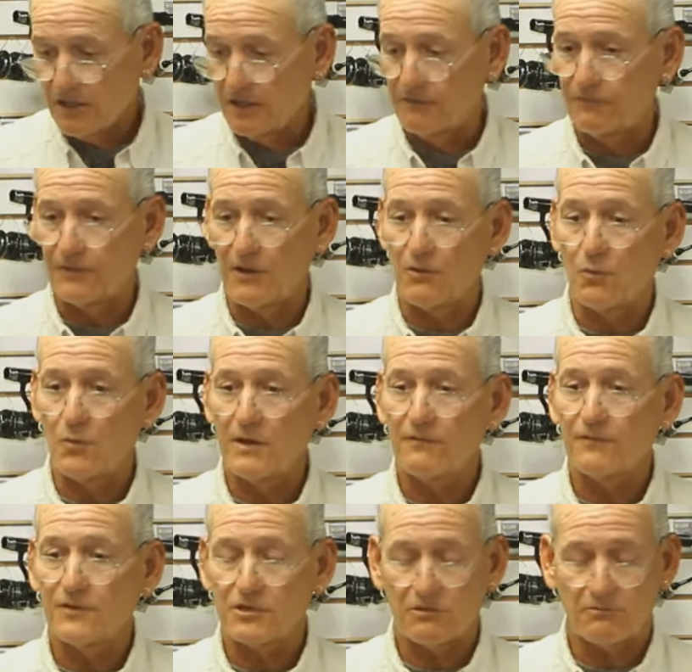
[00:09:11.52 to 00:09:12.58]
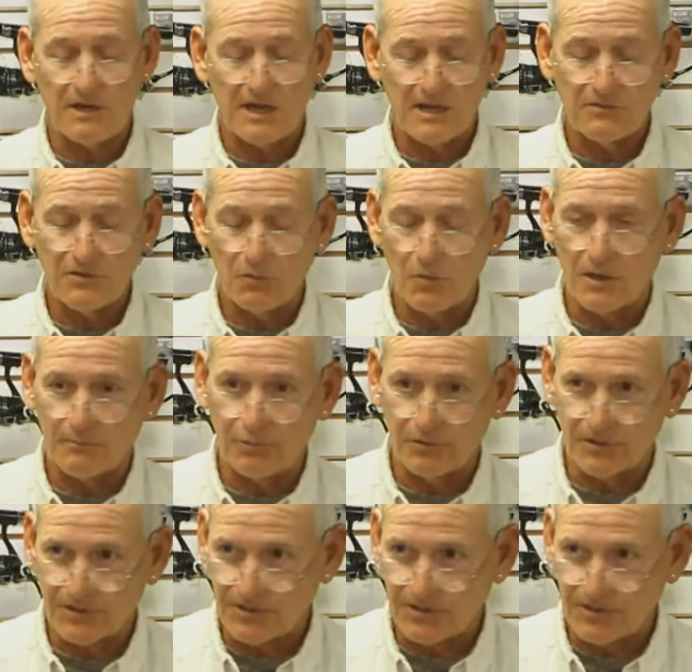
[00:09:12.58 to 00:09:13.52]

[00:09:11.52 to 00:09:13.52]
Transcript: If there are weak fish around, you want to put a